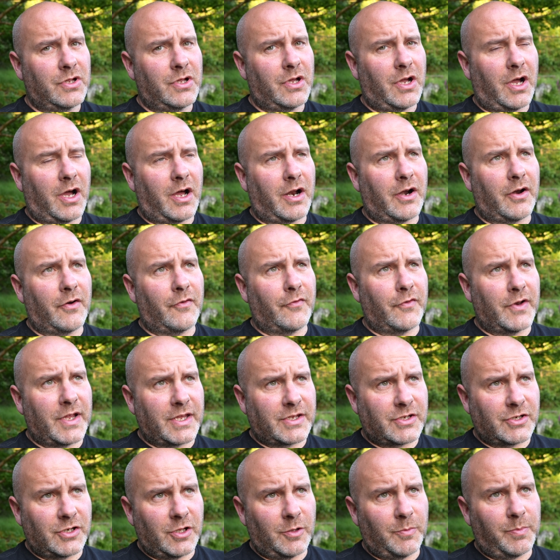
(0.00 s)
our
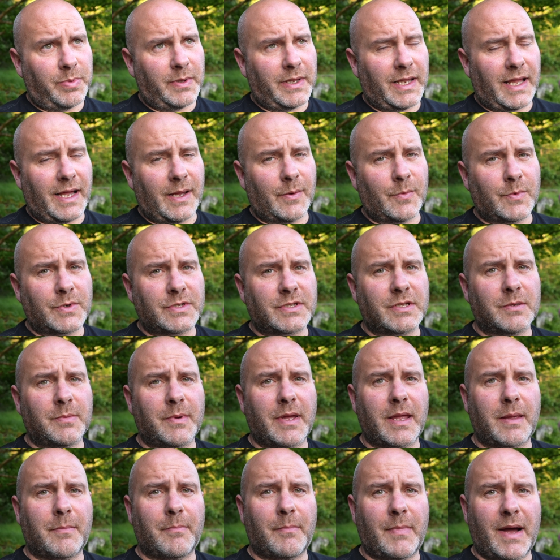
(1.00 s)
original plan was to
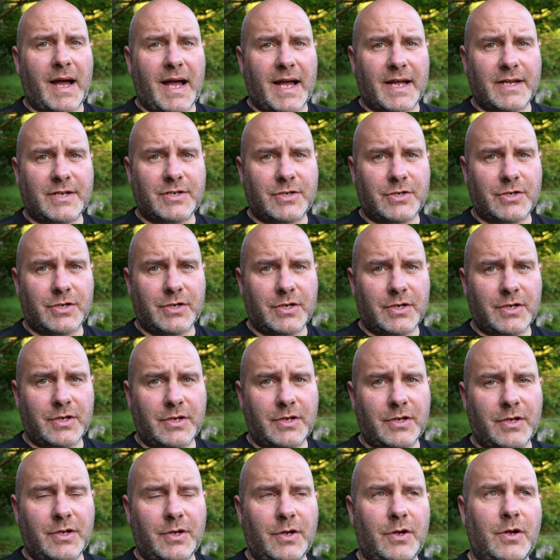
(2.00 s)
make mash
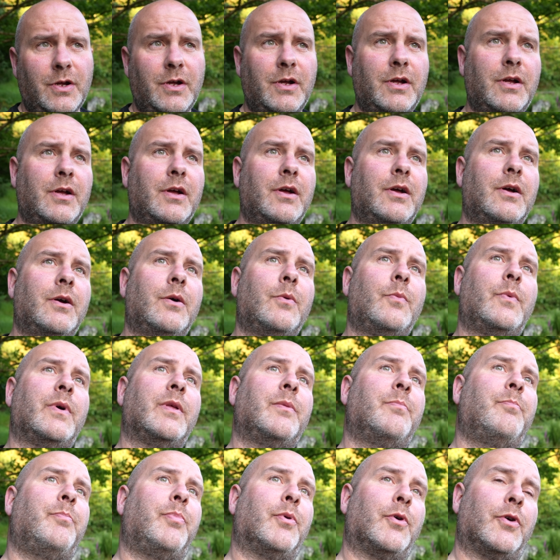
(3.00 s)

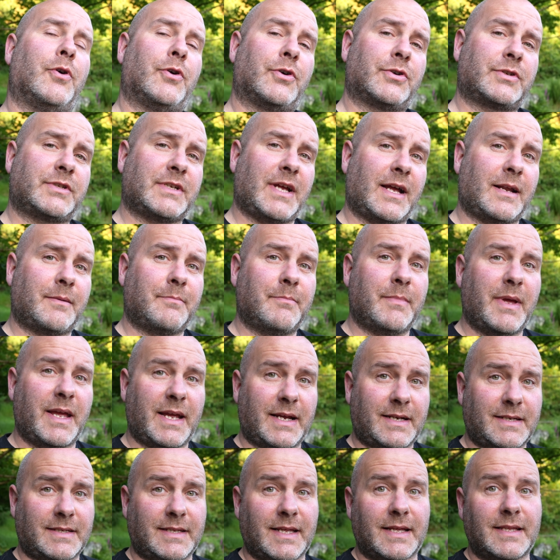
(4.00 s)
with boursin
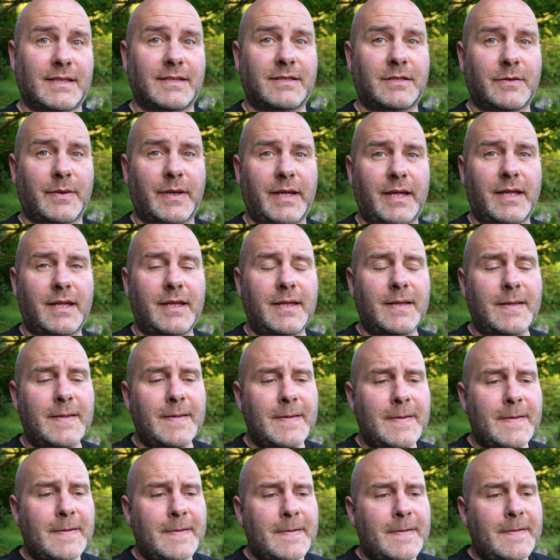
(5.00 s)
mixed into it,
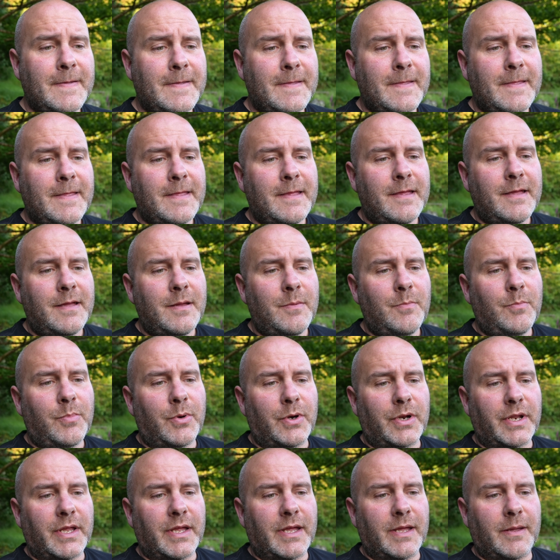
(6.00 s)

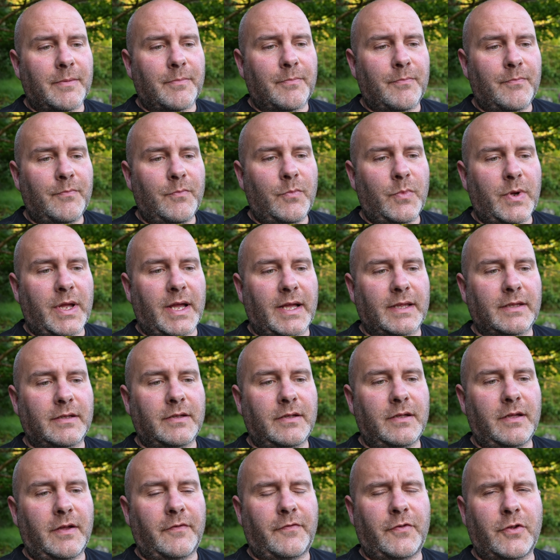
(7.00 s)
but we had
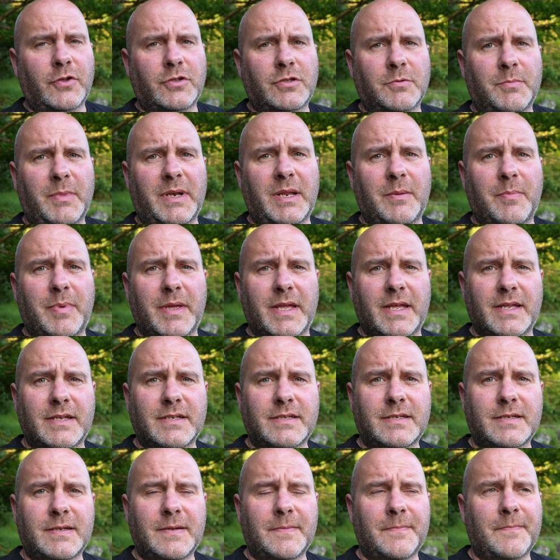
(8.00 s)
a few too many
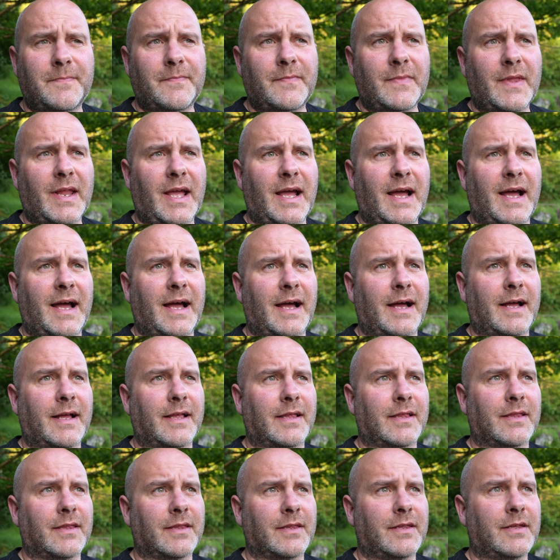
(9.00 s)
beers
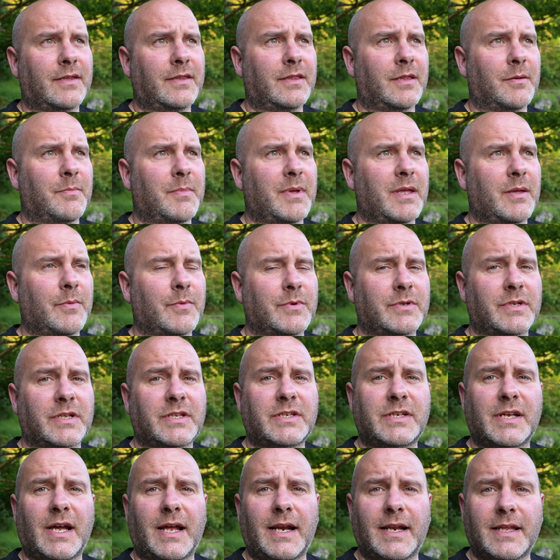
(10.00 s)
and the meat was a
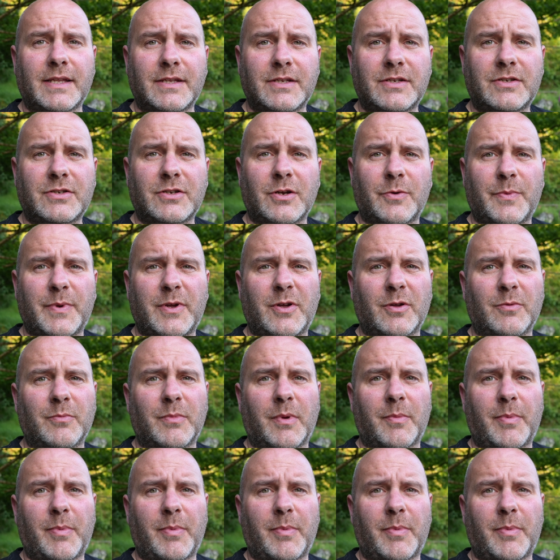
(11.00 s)
challenge, so we couldn't be